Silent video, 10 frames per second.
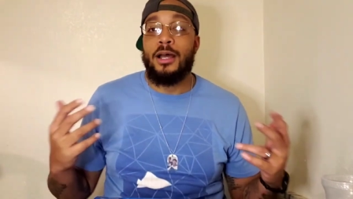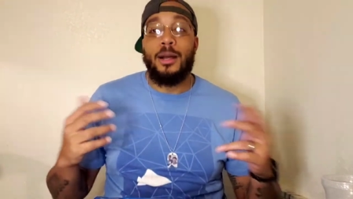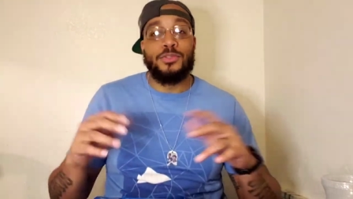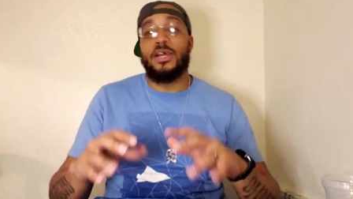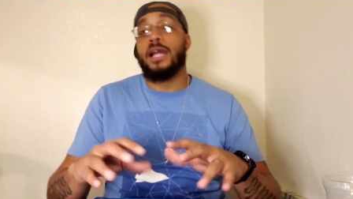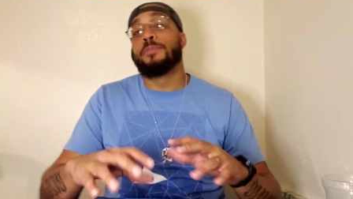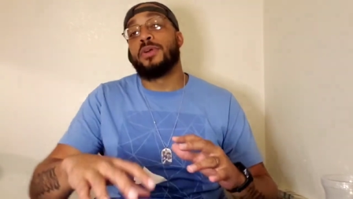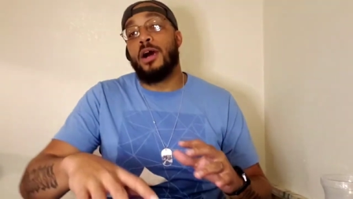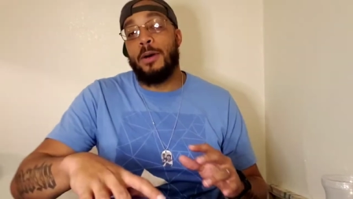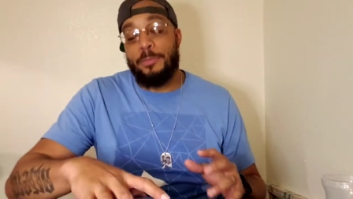I'm trying to
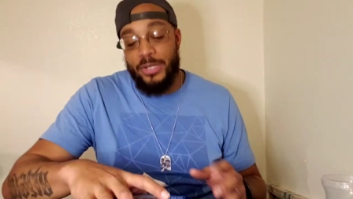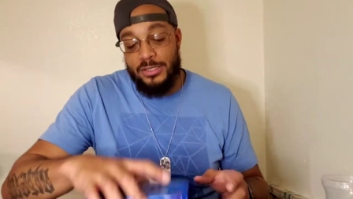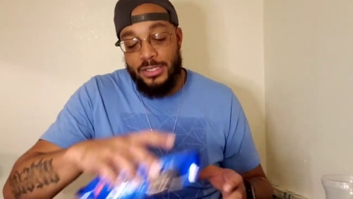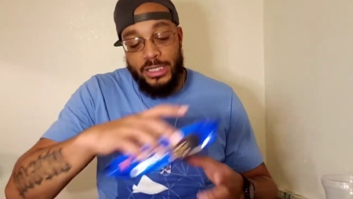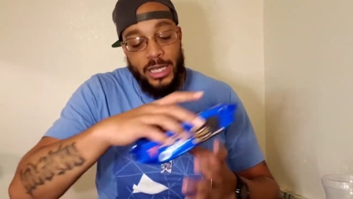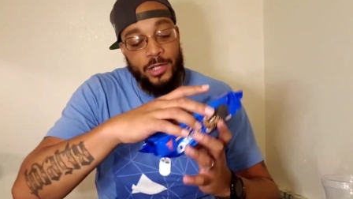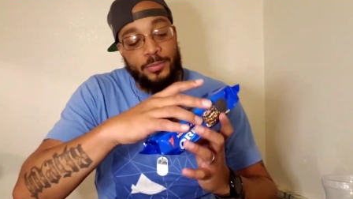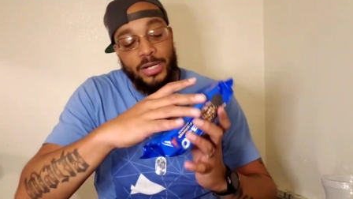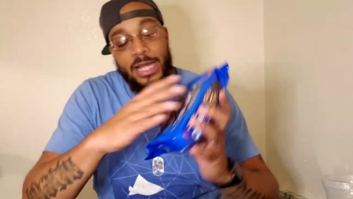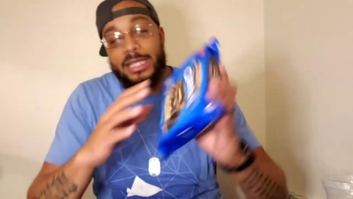put all my piece together,
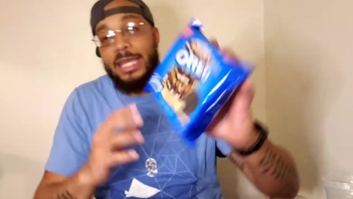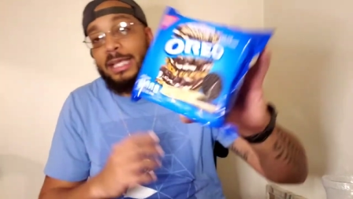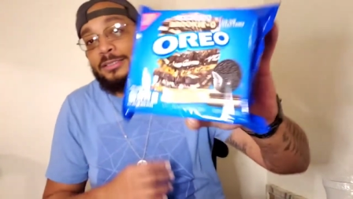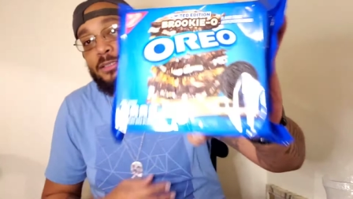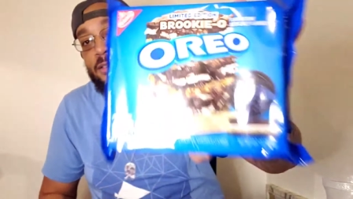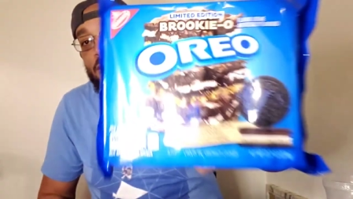but I can't